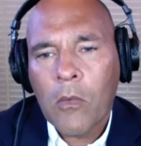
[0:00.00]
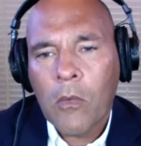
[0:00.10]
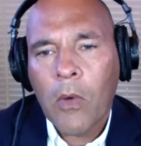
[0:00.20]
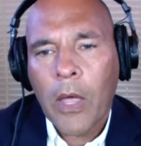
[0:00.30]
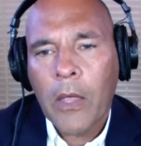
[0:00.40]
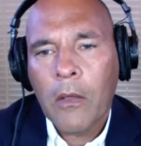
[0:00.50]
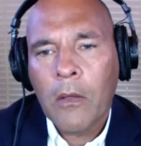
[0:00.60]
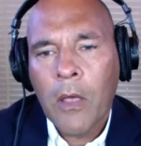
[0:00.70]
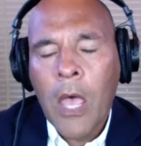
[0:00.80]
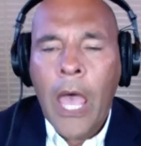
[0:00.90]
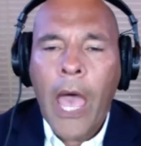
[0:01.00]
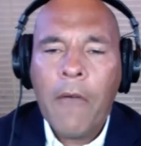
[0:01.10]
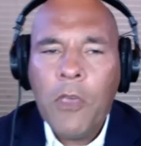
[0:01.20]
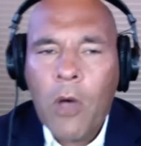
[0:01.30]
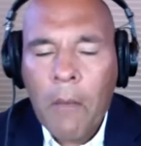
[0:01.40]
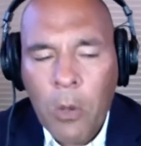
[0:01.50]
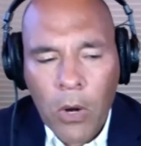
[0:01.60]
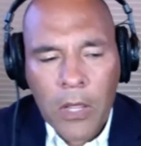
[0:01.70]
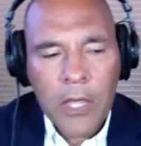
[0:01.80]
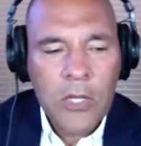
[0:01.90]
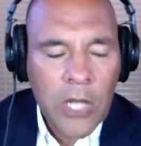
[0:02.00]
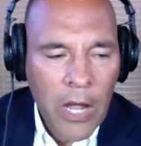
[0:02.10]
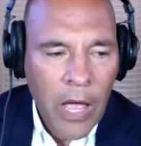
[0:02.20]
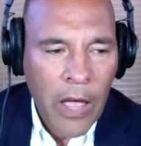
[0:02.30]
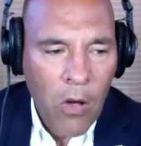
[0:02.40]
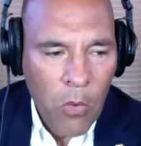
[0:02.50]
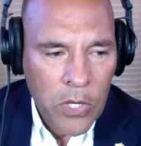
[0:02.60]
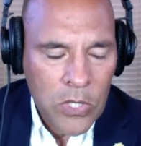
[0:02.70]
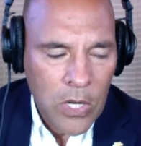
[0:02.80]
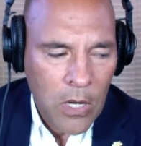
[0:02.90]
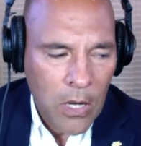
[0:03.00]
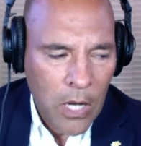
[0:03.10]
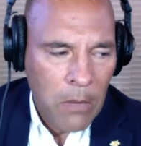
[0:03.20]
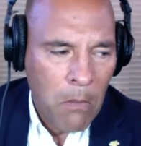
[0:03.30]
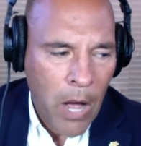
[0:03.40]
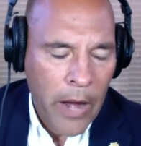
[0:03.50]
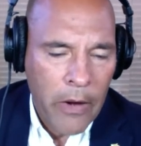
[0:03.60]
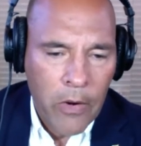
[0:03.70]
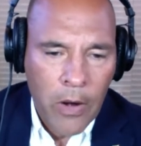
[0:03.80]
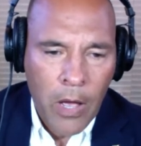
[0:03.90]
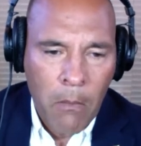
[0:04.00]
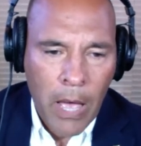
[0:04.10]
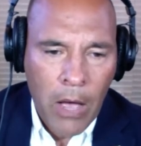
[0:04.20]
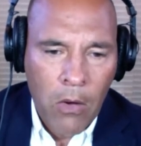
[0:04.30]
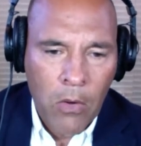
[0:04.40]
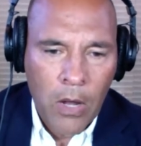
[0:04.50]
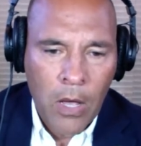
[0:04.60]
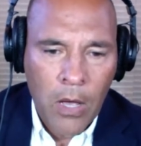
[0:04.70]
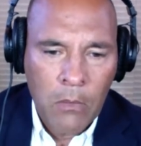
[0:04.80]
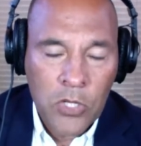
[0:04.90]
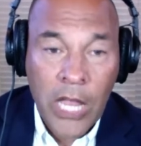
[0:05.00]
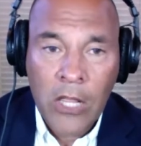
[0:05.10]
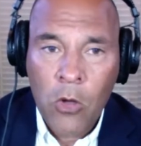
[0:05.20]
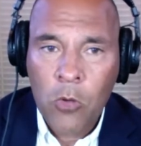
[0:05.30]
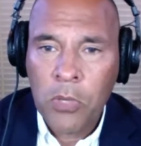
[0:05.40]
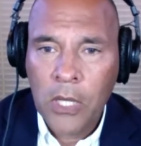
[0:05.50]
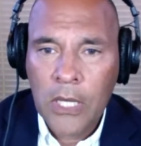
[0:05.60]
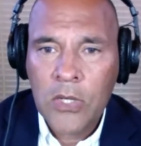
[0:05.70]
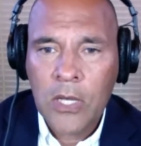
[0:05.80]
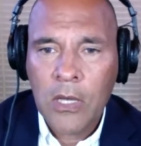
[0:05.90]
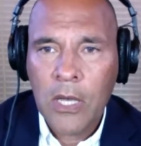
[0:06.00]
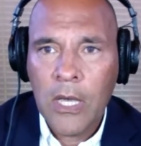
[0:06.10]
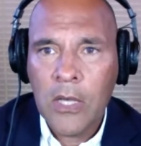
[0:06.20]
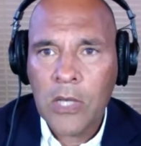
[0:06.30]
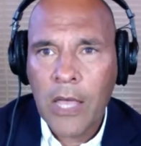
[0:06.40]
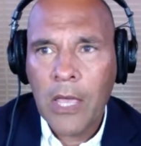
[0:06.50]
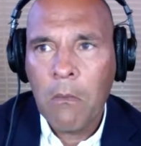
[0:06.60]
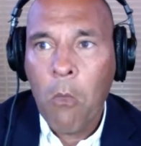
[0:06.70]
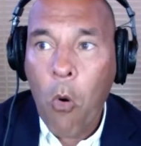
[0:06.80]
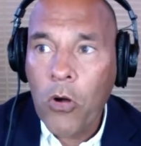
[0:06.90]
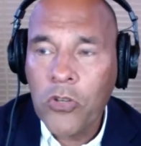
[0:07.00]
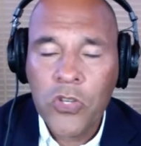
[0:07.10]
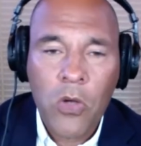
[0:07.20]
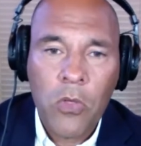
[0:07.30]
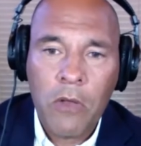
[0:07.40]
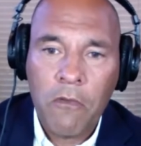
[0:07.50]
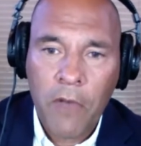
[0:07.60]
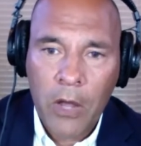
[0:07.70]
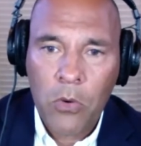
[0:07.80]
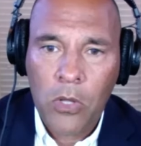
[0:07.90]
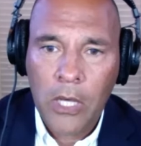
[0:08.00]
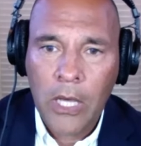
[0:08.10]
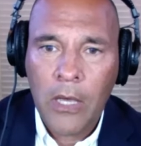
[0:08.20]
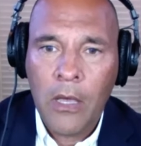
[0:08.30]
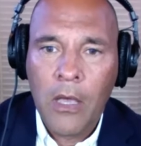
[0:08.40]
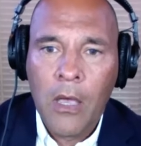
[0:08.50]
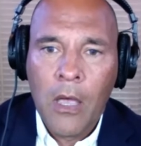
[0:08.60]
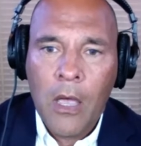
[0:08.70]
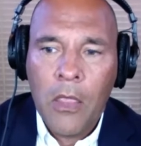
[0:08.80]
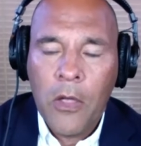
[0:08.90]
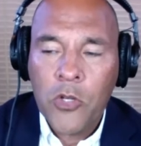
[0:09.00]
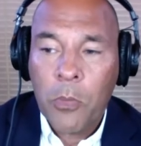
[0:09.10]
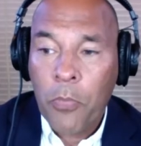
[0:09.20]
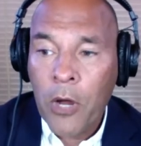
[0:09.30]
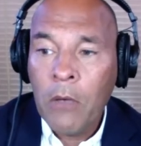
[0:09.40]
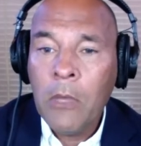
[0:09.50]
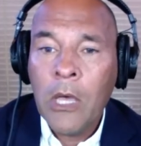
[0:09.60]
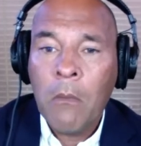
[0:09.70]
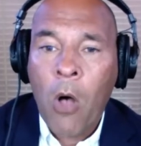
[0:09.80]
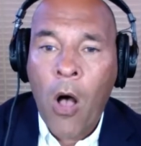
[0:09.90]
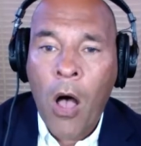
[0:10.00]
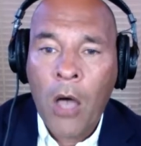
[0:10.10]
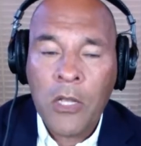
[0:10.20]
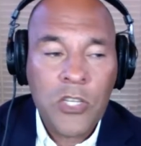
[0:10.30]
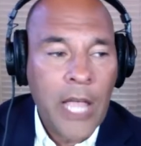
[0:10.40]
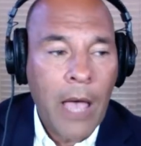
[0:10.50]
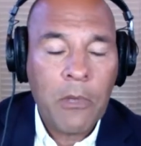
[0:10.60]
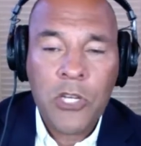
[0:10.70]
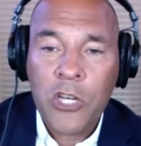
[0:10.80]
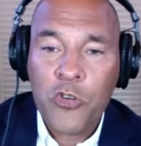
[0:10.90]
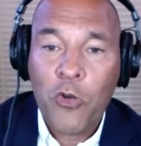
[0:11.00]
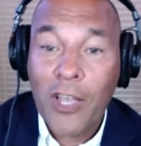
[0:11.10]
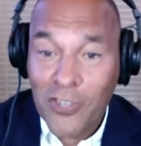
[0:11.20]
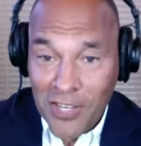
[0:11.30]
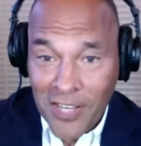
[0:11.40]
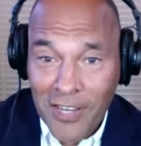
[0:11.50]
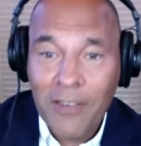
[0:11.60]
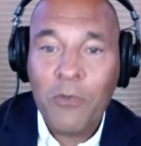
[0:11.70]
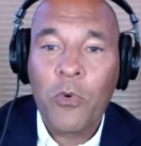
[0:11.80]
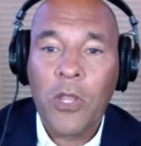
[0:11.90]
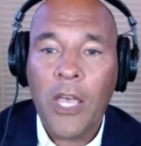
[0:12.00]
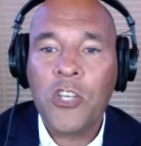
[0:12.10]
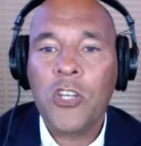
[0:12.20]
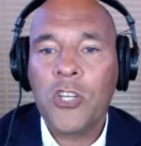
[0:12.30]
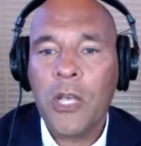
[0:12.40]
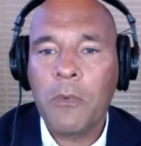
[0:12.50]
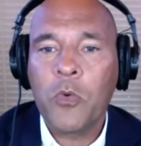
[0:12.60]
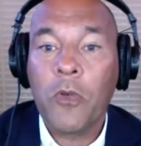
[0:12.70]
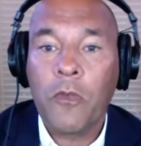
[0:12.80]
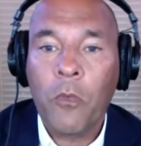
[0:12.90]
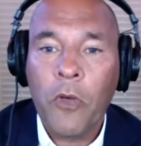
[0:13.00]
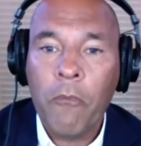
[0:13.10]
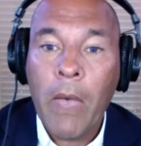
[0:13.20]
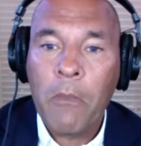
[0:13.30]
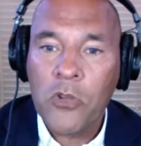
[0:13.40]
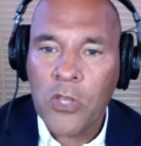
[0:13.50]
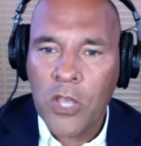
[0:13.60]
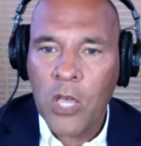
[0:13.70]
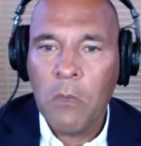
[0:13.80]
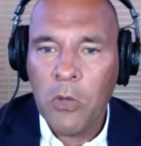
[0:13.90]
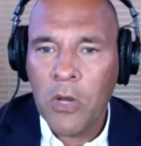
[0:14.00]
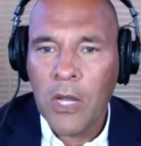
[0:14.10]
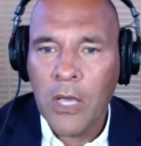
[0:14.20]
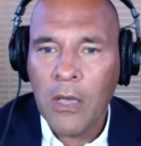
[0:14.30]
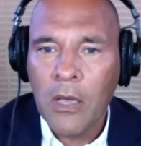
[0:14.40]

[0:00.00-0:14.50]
Right. One of the things that I always admired about state and local policing is, I think more so than federally, there's a premium on establishing trusted relationships with members of the community.